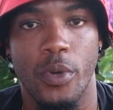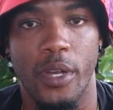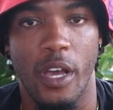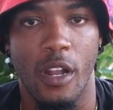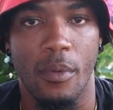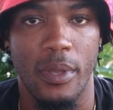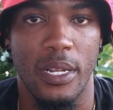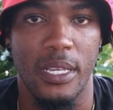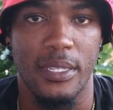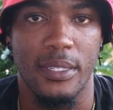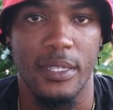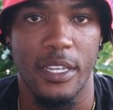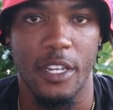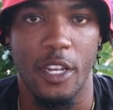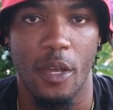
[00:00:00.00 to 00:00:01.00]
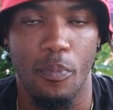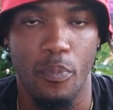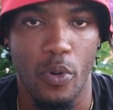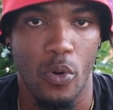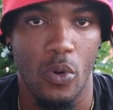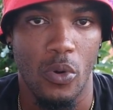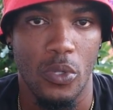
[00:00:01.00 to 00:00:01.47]
we're gonna be listing the
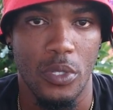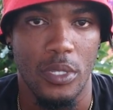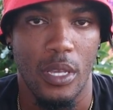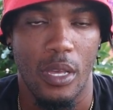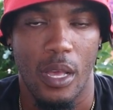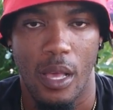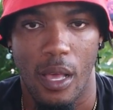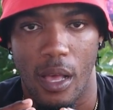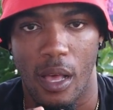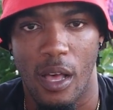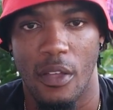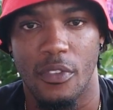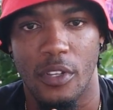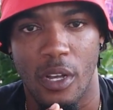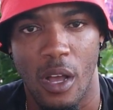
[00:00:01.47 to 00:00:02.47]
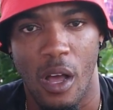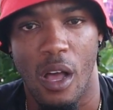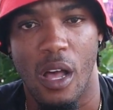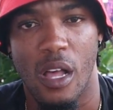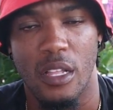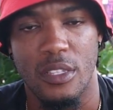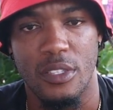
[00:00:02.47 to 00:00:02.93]
pros and the
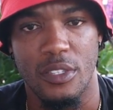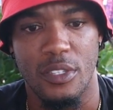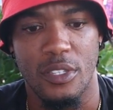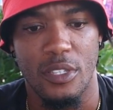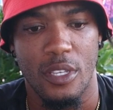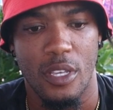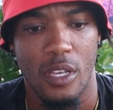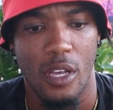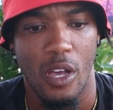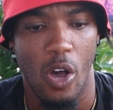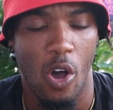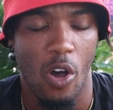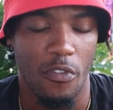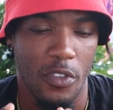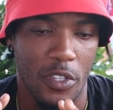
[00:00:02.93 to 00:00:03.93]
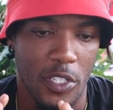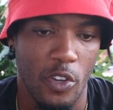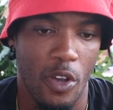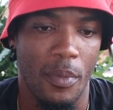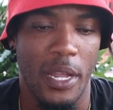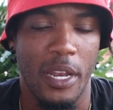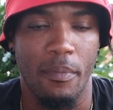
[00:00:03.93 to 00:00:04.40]
cons of the
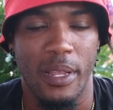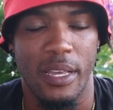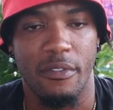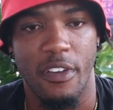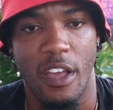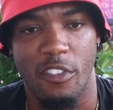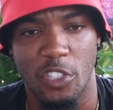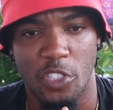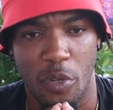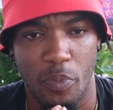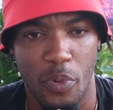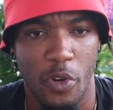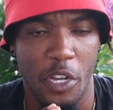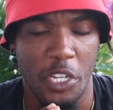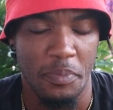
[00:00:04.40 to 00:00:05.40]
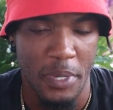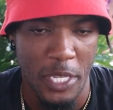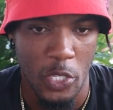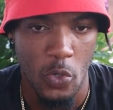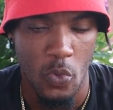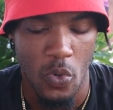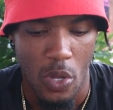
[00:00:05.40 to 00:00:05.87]
Saramonic Blink 500 ProX
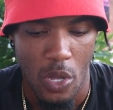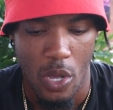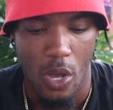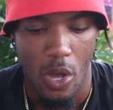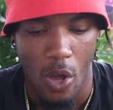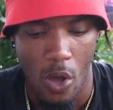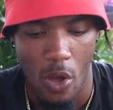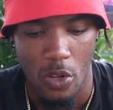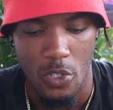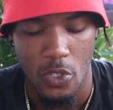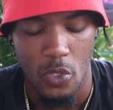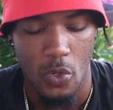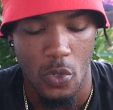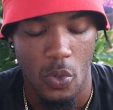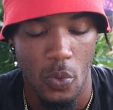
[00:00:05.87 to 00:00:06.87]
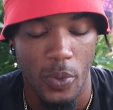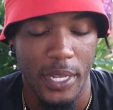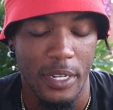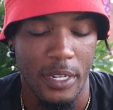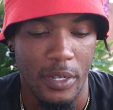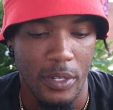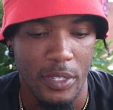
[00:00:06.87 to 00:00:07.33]
B2, also
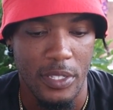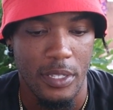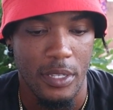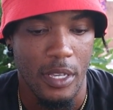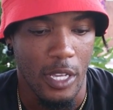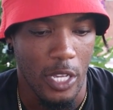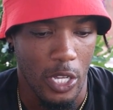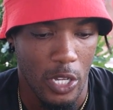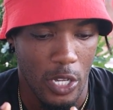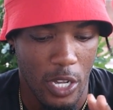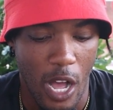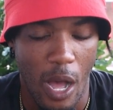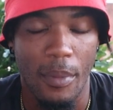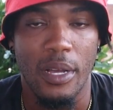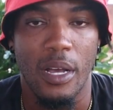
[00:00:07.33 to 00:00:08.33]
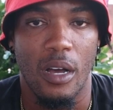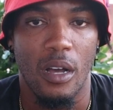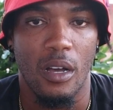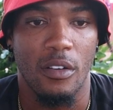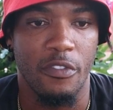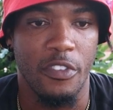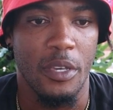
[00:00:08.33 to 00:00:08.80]
with the
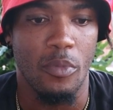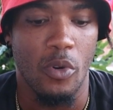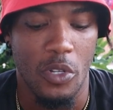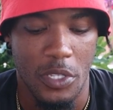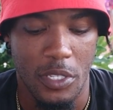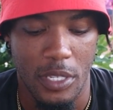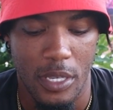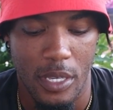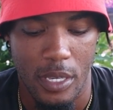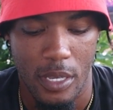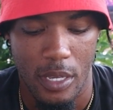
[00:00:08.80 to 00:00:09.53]
Comica Vimo C.